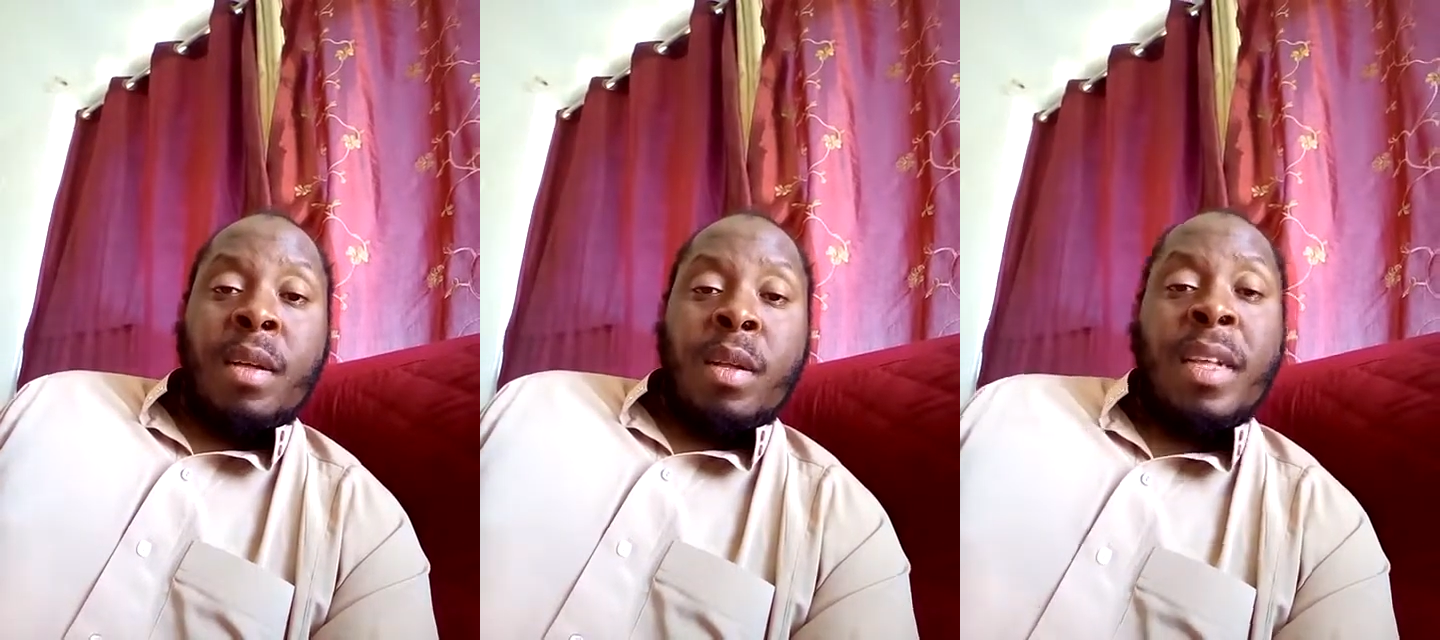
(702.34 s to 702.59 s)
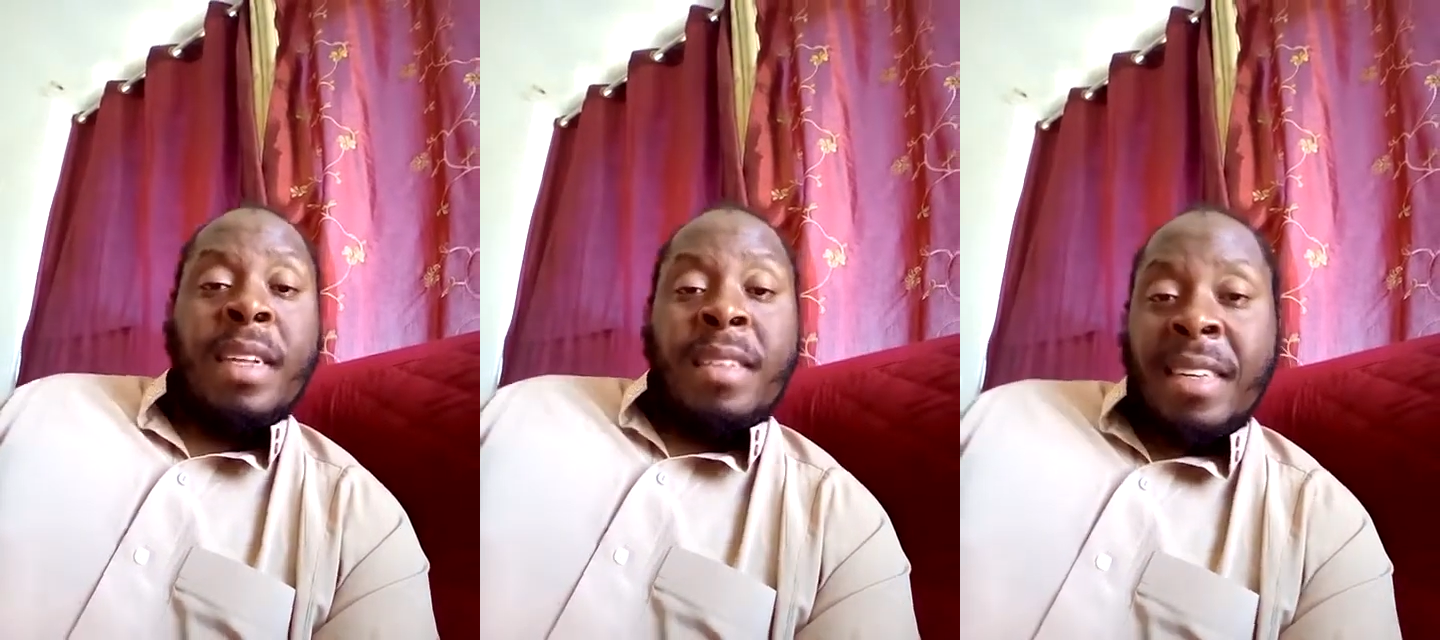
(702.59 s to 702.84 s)

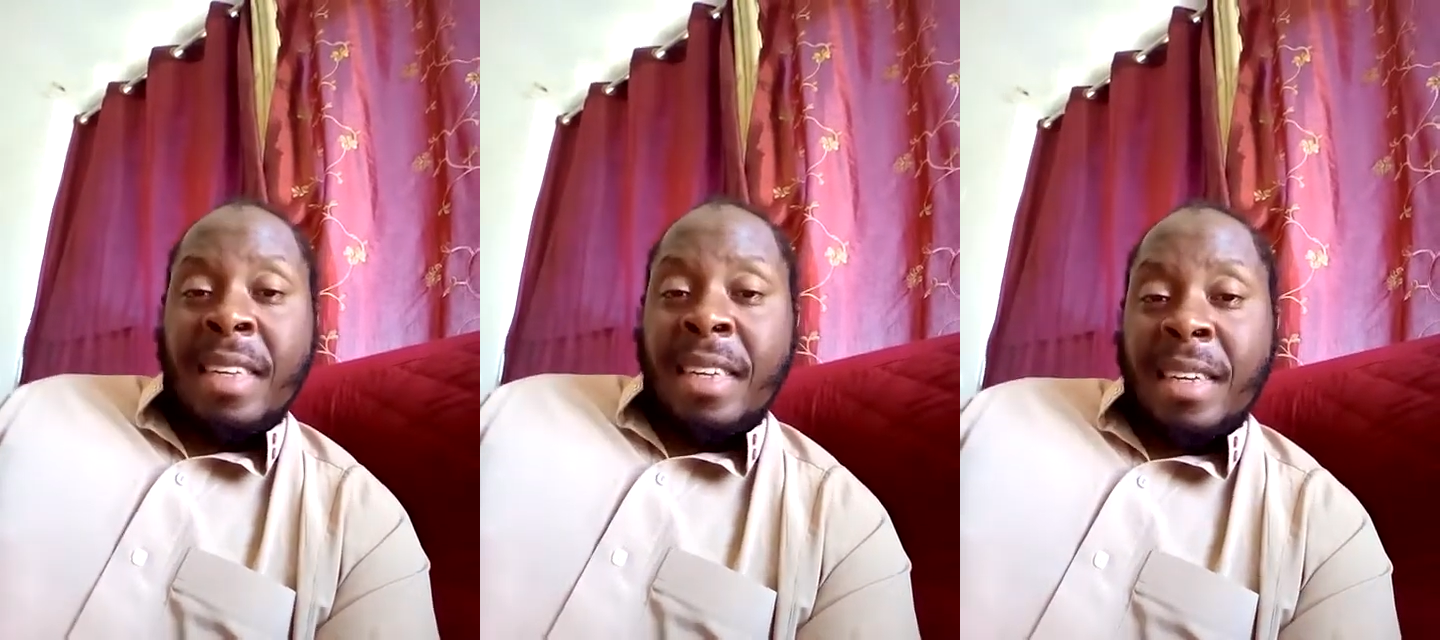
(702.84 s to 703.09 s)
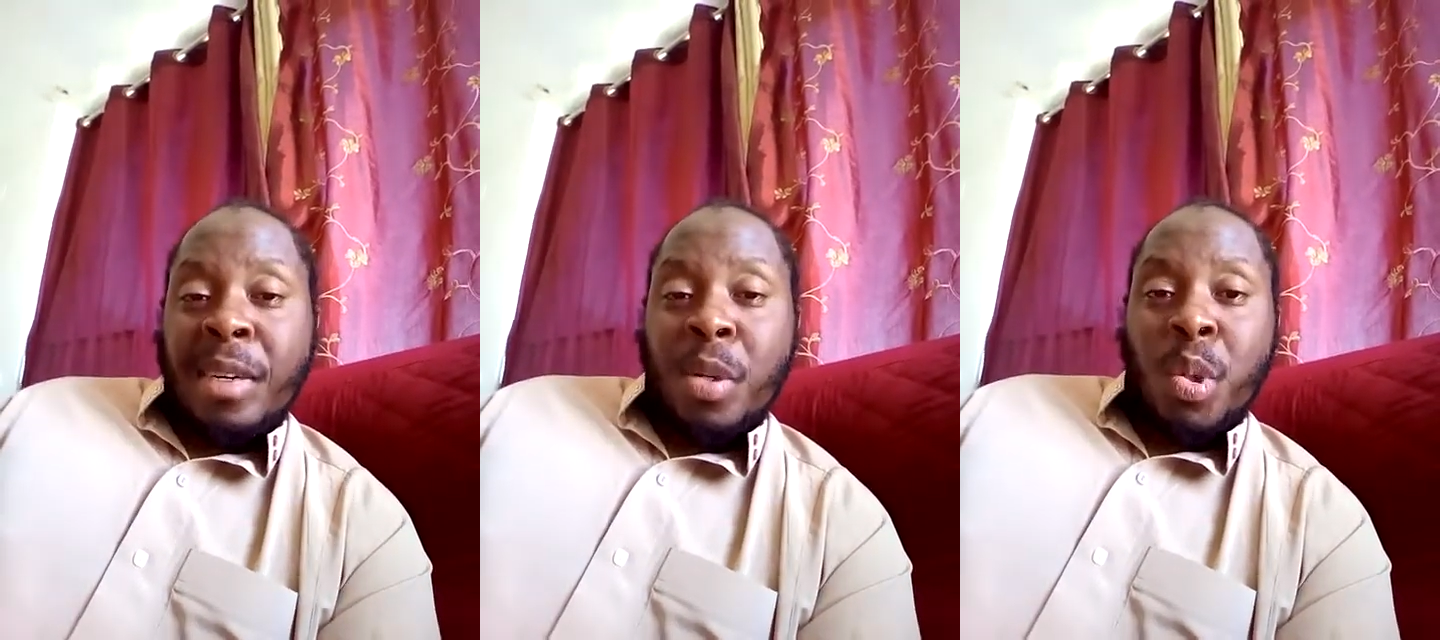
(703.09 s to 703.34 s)
Let's
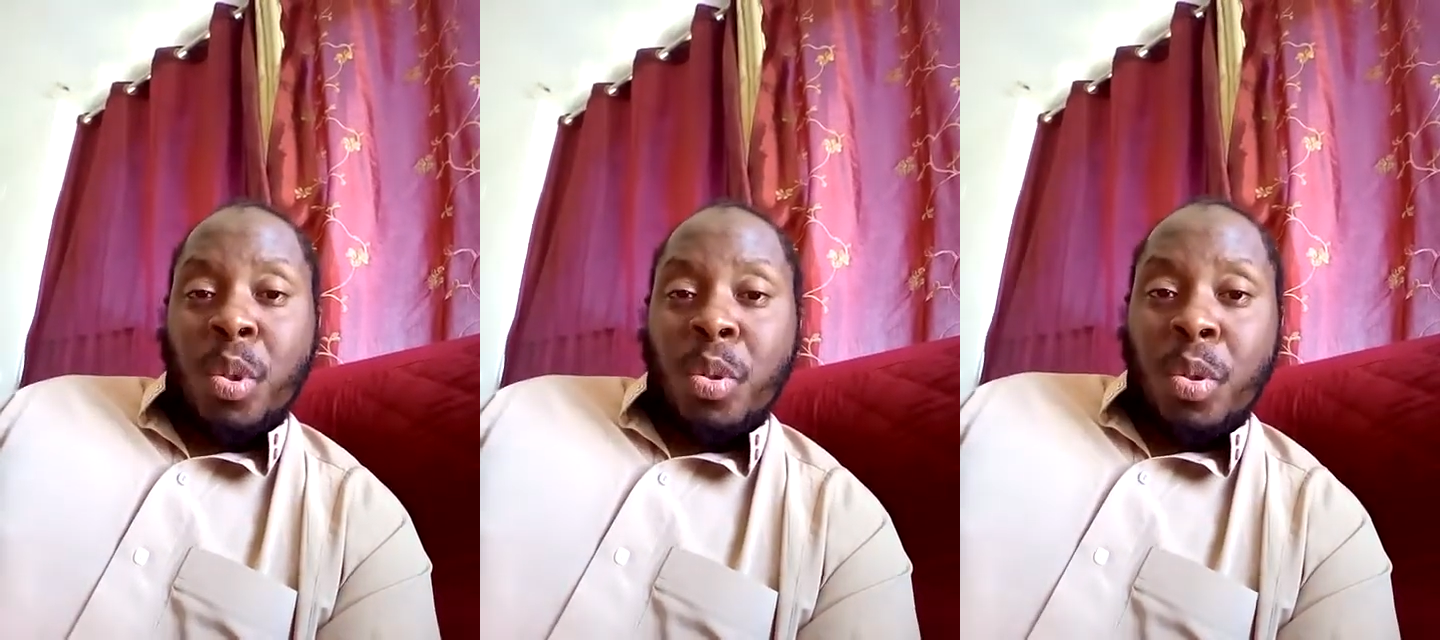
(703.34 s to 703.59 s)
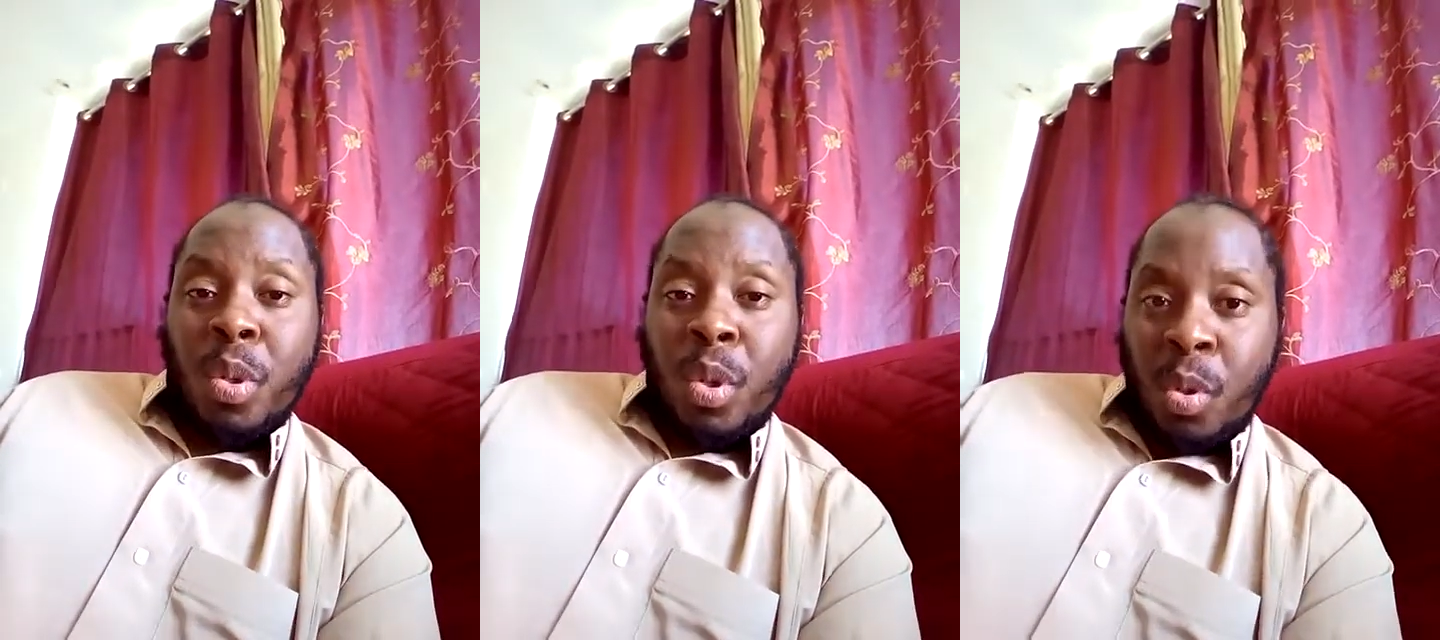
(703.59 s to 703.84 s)
see
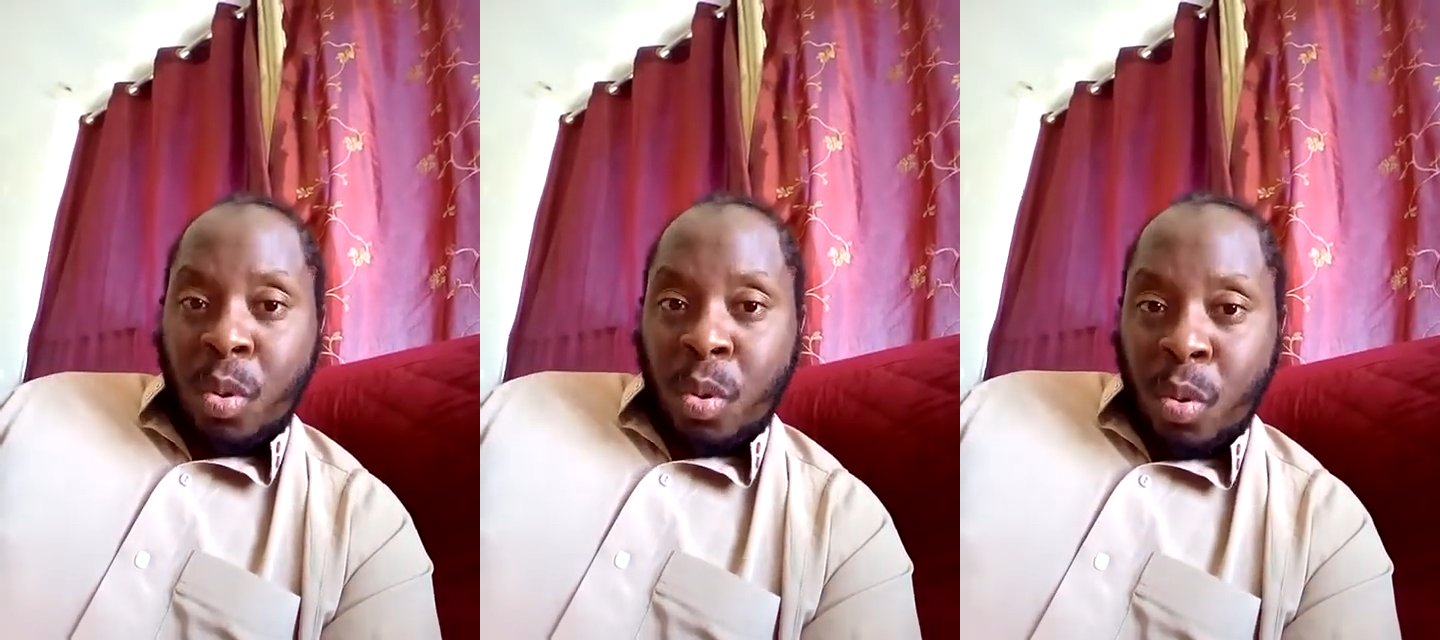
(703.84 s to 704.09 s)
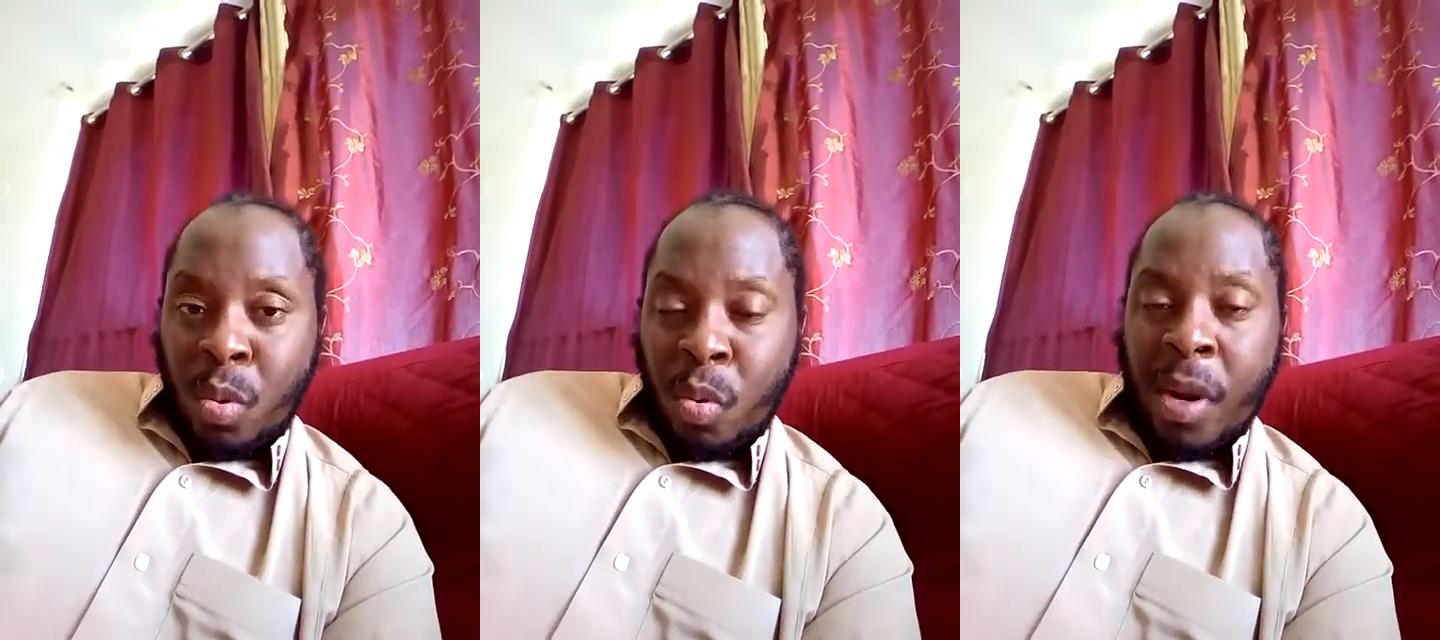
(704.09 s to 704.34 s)

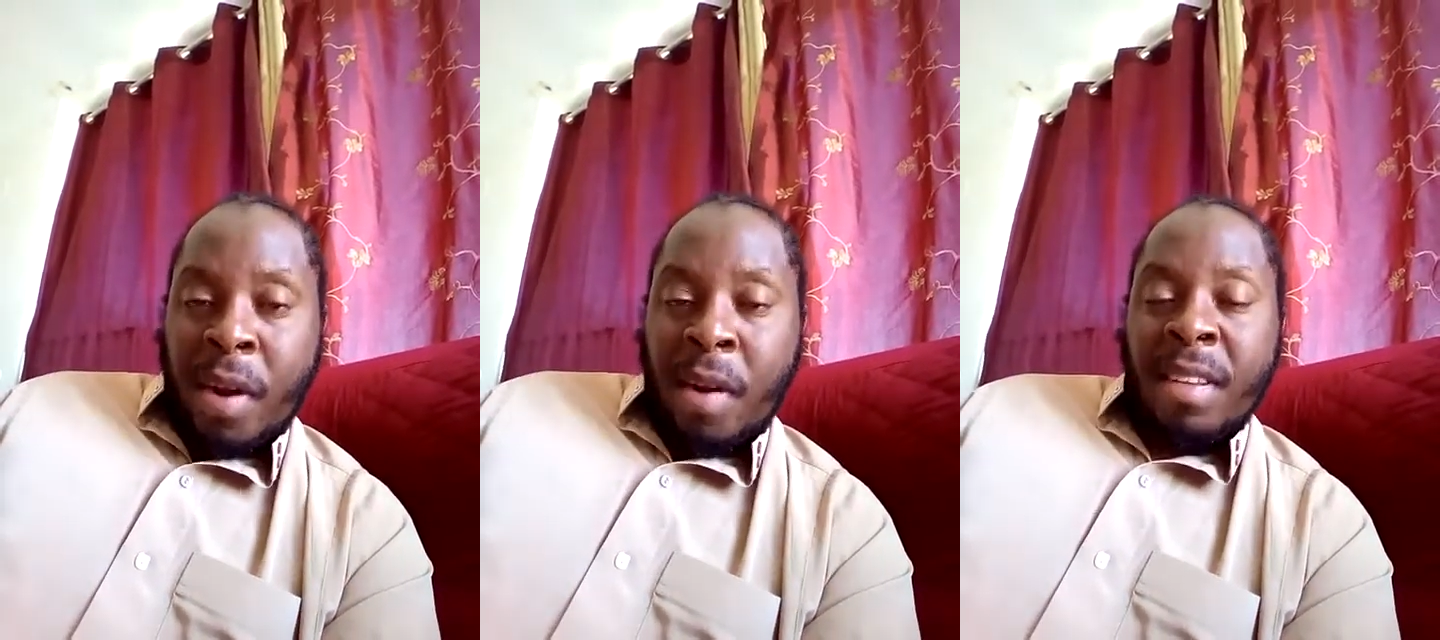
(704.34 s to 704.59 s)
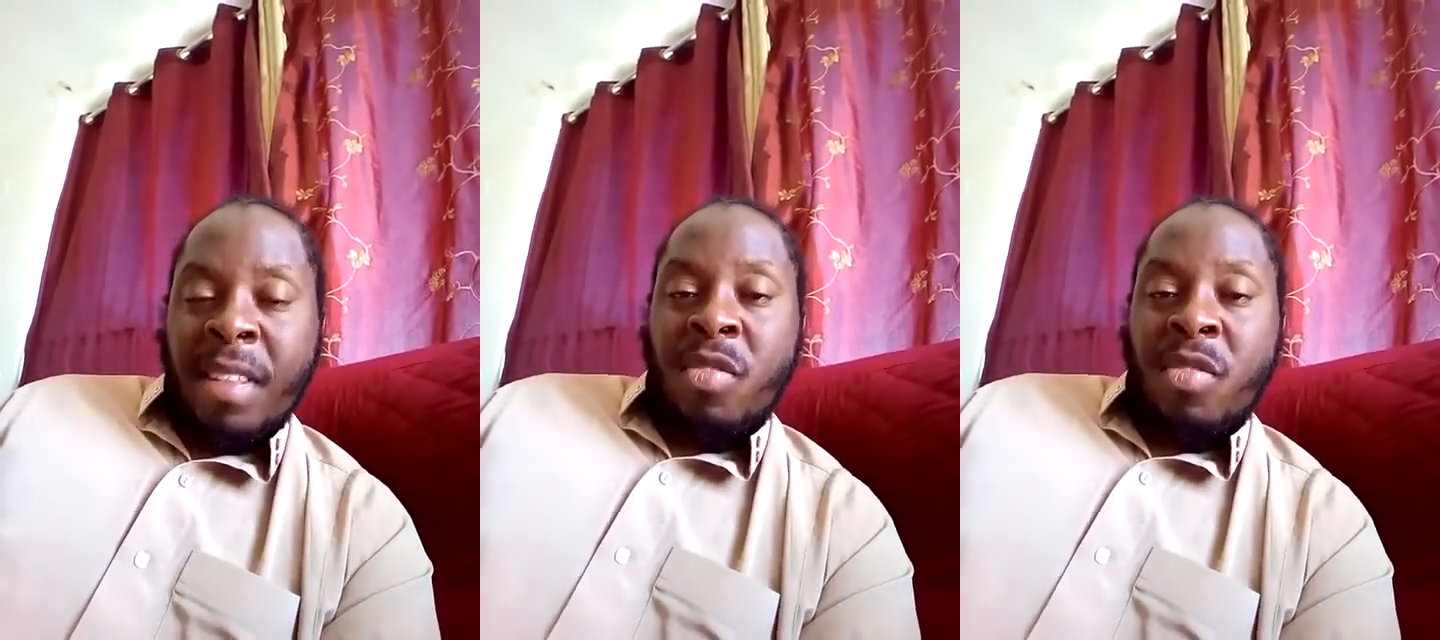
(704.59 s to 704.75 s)
wherein